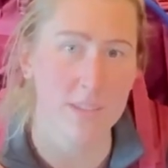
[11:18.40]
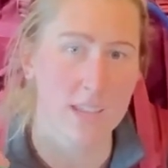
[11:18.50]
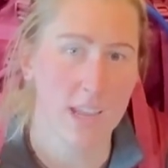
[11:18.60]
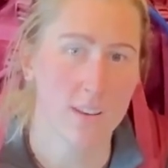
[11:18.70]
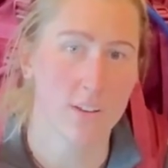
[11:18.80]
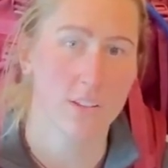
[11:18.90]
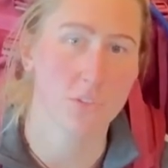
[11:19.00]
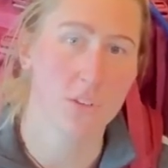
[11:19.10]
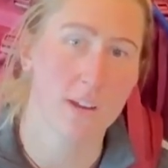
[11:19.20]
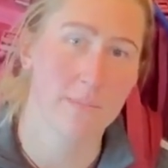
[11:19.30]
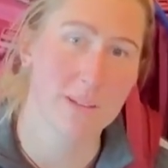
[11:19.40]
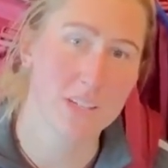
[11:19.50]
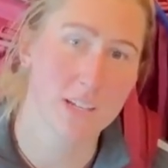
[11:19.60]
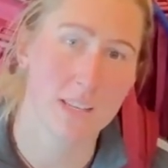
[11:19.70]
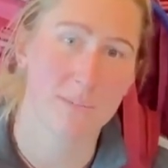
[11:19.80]
and you've got the Trail
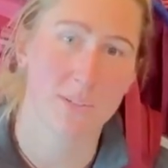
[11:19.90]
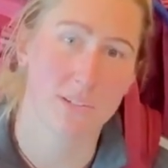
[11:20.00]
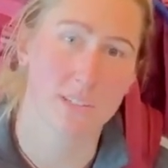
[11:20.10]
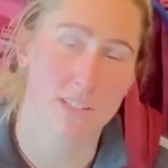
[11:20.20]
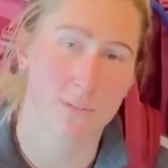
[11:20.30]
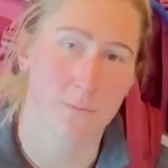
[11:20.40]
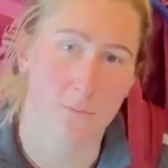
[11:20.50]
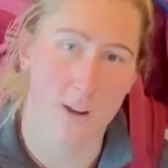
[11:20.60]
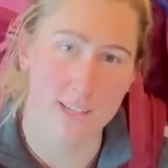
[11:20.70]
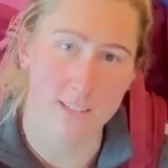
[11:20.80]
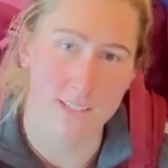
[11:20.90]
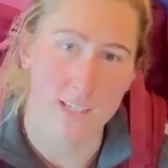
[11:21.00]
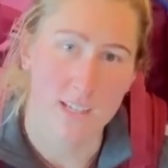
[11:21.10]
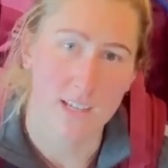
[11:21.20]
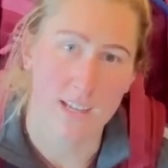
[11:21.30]
Magic clipped onto the front,
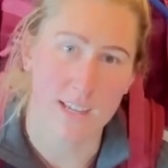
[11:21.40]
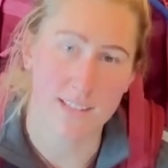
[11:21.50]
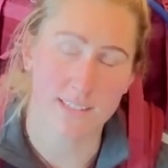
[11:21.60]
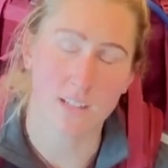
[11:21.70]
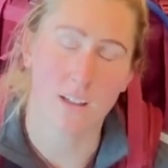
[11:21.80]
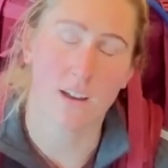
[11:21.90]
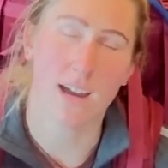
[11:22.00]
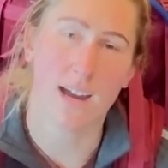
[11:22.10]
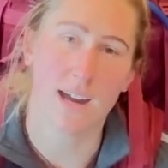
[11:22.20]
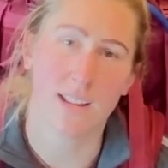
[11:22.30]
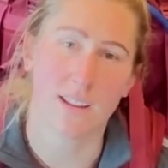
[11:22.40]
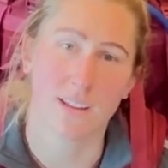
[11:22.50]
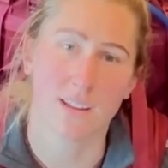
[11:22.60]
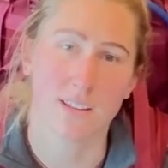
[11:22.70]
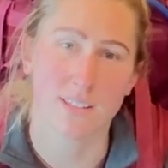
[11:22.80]
it's a lot
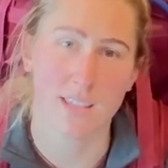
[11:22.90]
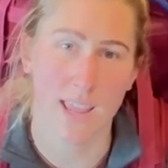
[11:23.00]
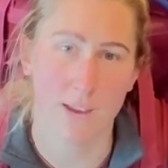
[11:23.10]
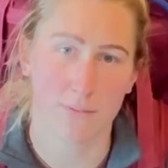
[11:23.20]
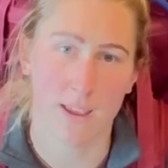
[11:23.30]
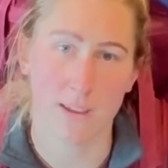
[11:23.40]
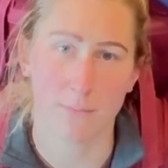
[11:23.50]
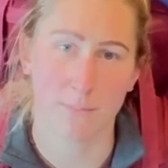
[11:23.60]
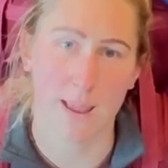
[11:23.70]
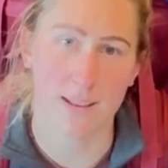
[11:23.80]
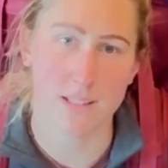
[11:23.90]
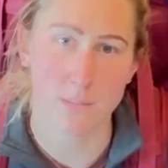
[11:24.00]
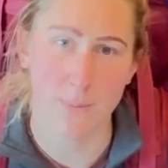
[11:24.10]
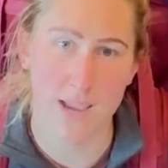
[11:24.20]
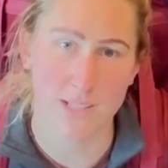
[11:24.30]
harder to have like balance
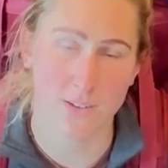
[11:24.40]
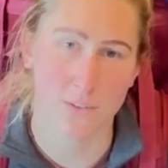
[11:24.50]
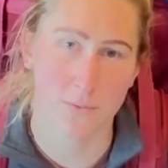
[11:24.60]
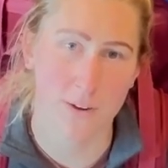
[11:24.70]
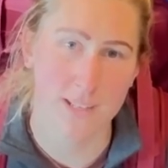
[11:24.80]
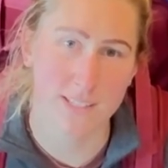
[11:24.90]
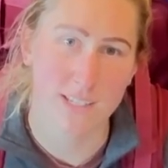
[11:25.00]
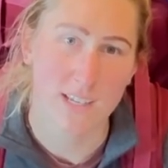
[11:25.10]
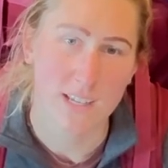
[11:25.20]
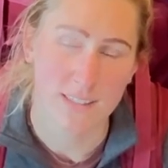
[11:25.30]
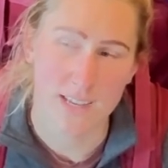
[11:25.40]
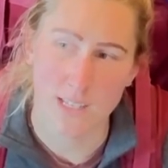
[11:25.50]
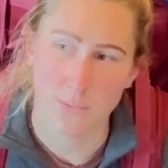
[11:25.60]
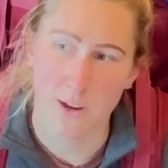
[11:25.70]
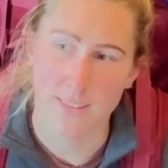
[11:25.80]
packs on the front.
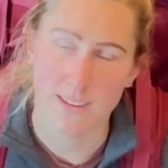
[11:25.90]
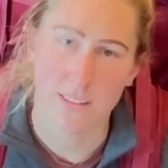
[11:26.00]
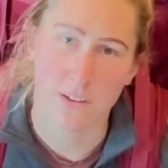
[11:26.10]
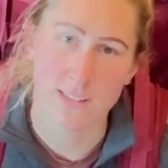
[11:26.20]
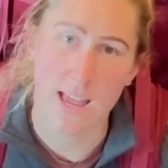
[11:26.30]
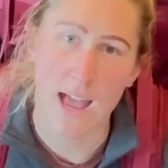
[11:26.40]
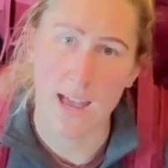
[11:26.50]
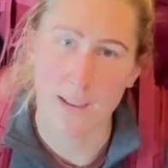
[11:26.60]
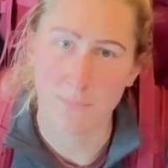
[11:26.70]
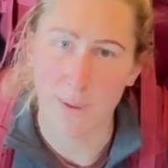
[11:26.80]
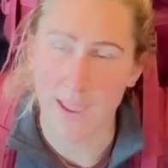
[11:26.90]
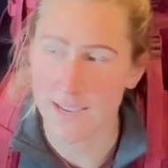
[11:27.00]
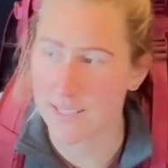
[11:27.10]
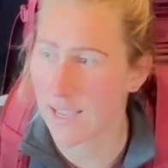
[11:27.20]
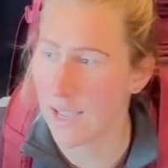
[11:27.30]
That's where I think those arm
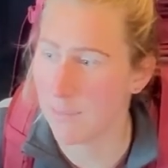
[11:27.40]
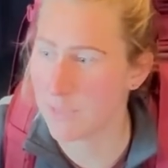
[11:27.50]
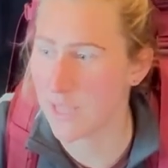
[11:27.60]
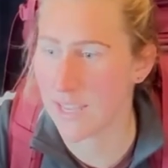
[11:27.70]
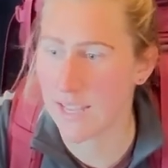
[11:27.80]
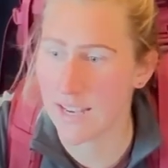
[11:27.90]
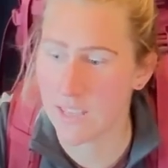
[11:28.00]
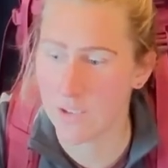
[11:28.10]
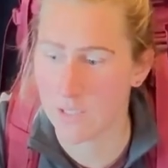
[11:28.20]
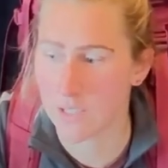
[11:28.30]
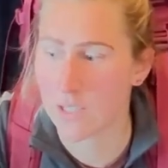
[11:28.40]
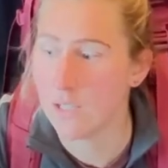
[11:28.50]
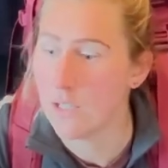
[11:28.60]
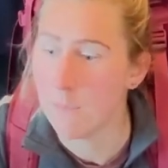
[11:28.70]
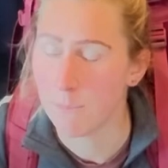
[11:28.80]
packs are particularly good
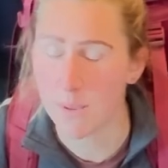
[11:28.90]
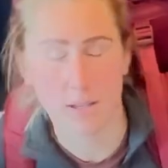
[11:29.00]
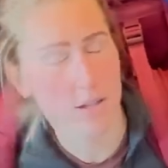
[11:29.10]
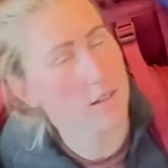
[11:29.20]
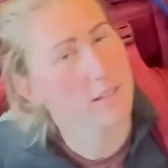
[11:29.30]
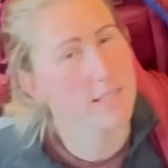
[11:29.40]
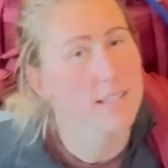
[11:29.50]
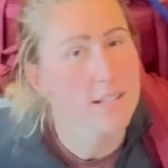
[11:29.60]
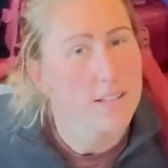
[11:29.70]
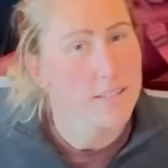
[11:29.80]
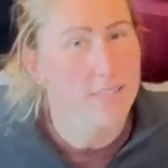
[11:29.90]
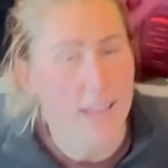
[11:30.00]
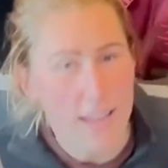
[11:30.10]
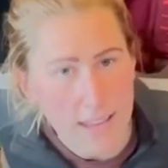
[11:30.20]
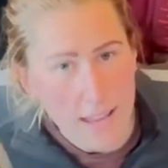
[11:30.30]
because
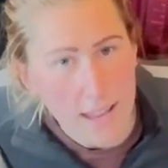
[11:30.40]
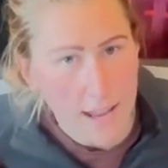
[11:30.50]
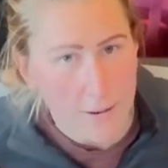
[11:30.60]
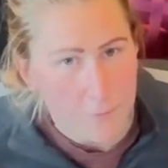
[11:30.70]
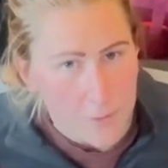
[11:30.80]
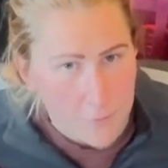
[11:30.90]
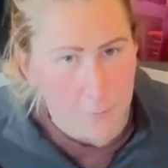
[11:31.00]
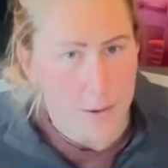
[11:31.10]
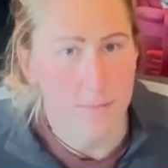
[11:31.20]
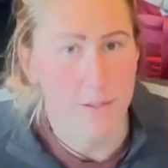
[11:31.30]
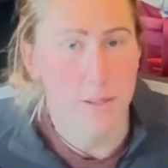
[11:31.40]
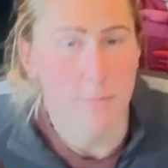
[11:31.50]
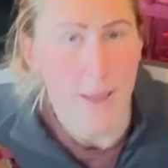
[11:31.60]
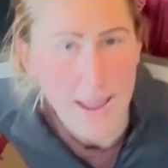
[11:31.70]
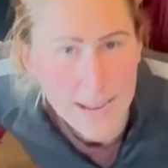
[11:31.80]
they have the front
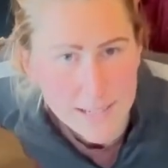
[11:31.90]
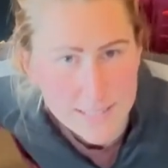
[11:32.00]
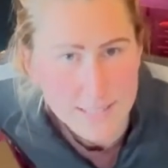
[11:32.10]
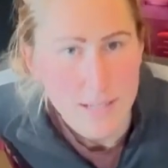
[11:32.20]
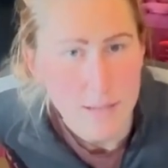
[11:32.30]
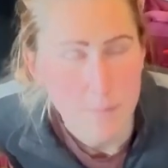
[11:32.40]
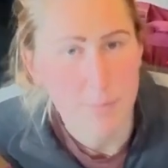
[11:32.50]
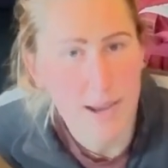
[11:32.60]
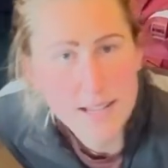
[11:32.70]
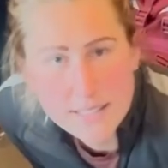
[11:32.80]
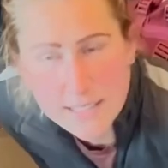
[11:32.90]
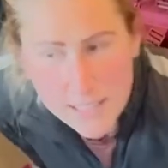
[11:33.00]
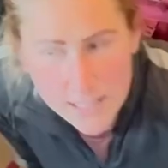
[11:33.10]
packs, but